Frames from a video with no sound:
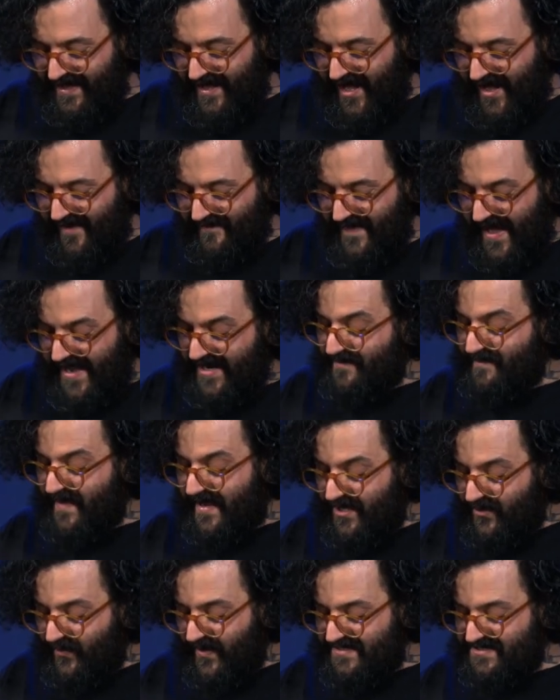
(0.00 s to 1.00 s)
And in
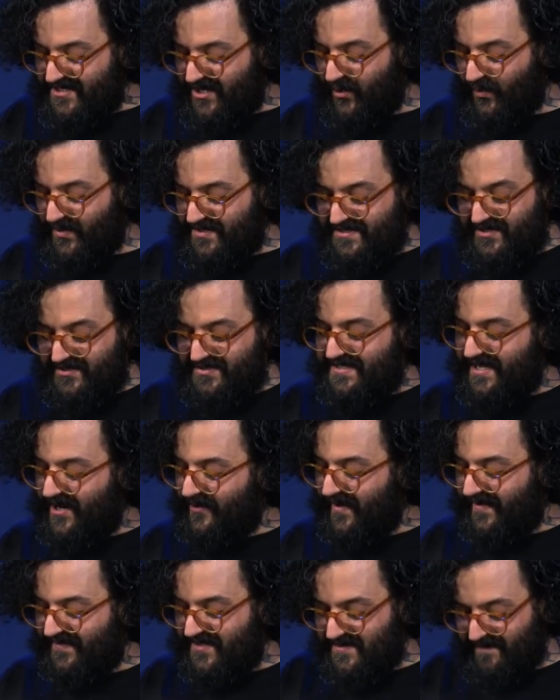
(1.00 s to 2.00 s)
many ways, though, we're still
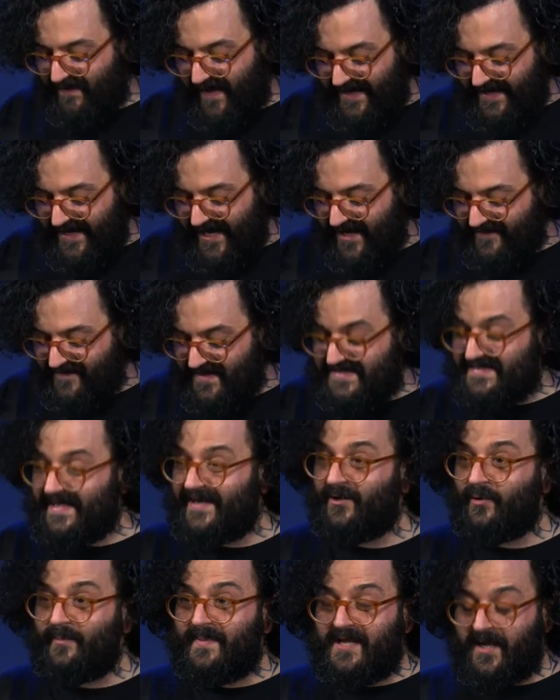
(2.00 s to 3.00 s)
staring at this blank canvas,
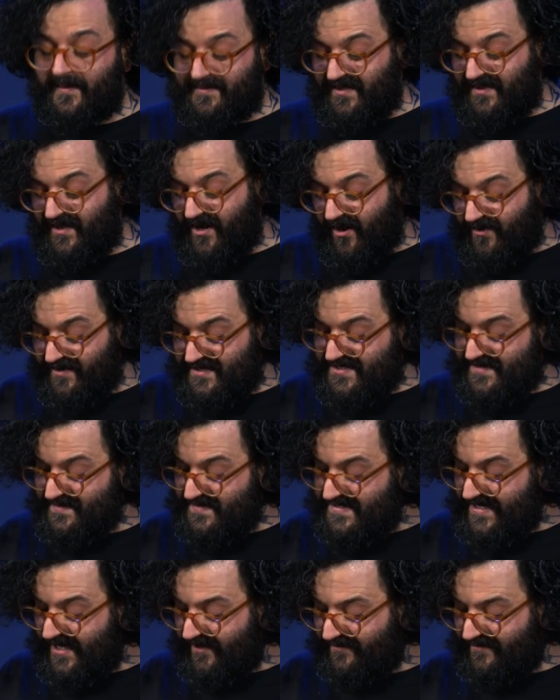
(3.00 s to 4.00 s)
and it'll be up to the artists
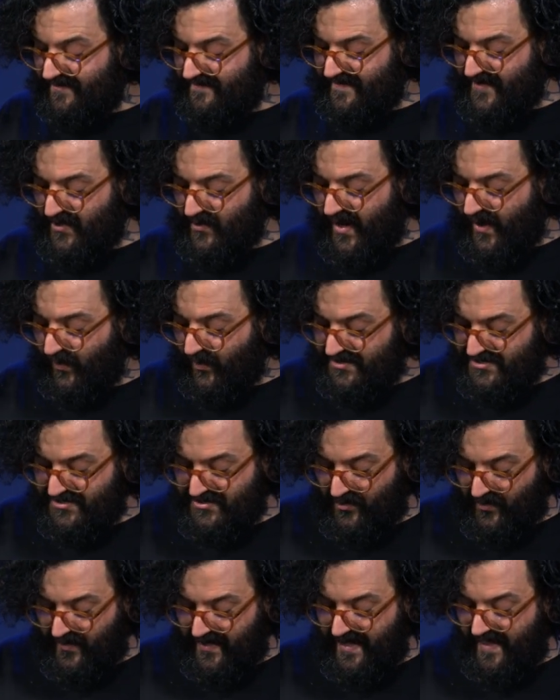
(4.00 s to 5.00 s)
themselves to figure out what
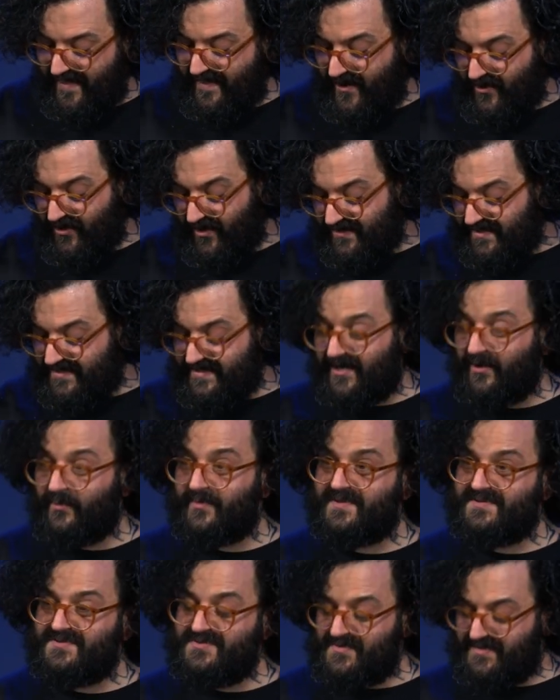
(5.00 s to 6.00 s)
story they're going to tell
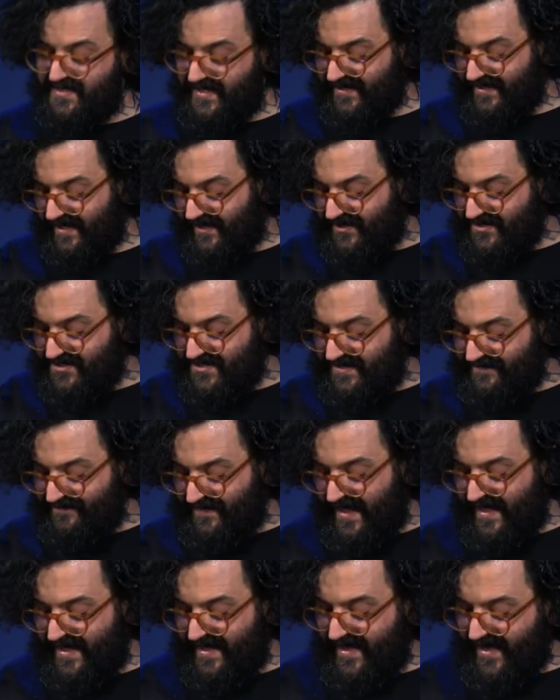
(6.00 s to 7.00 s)
with this new technology,
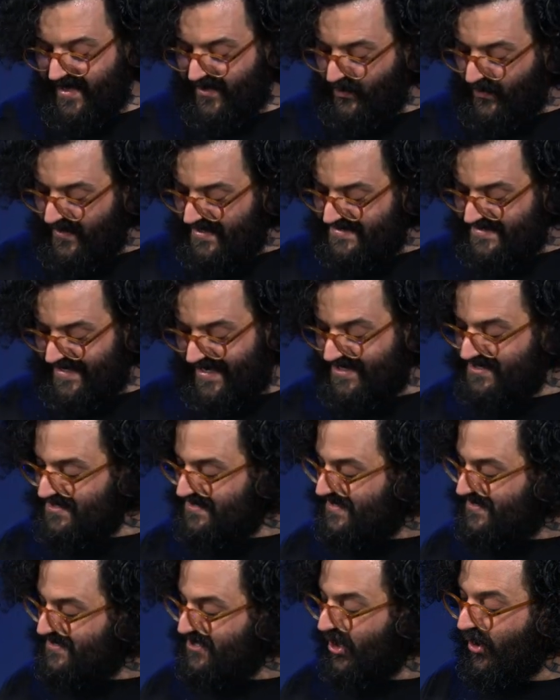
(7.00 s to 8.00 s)
and we as
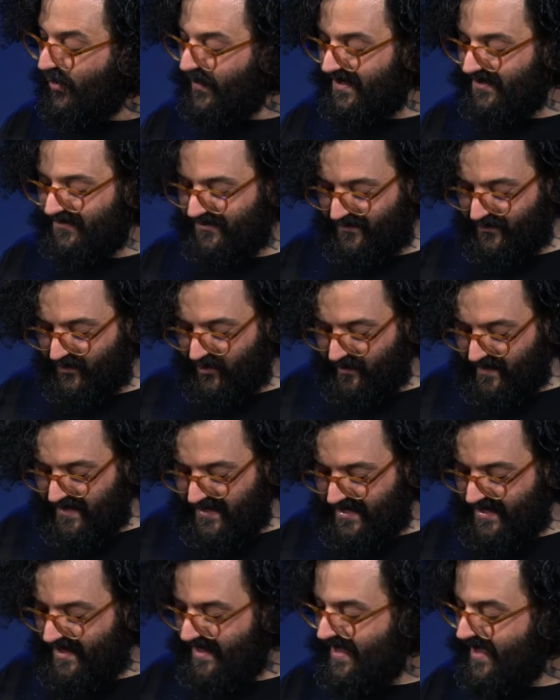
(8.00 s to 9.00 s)
agents, as always, will
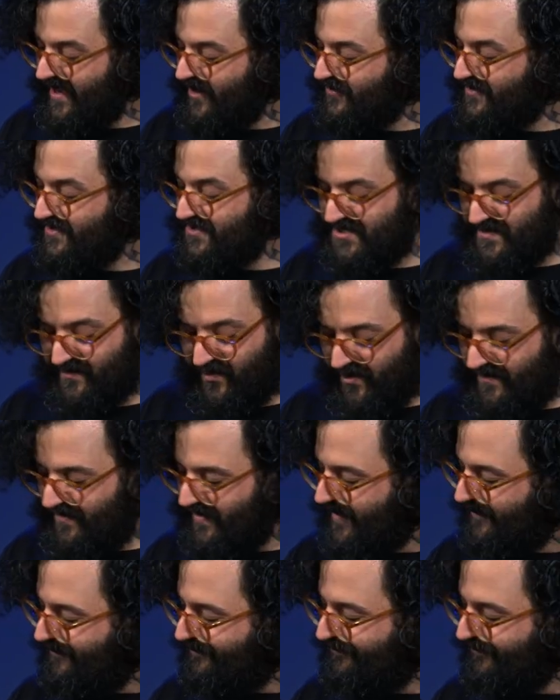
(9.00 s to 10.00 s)
be here to
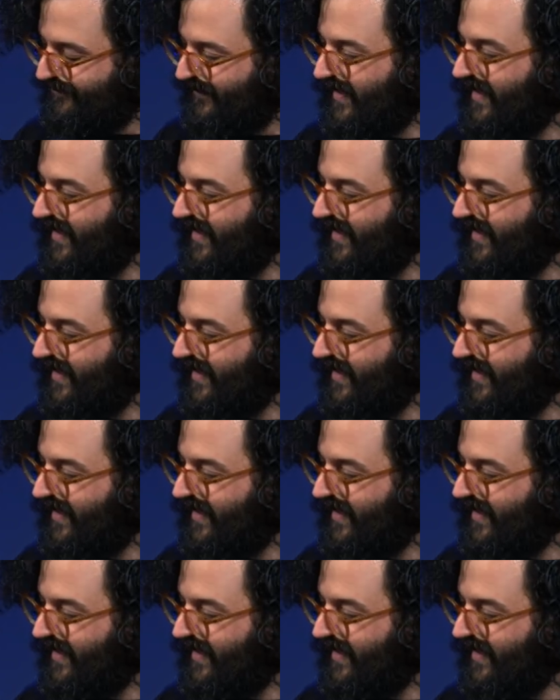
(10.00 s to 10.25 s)
support them.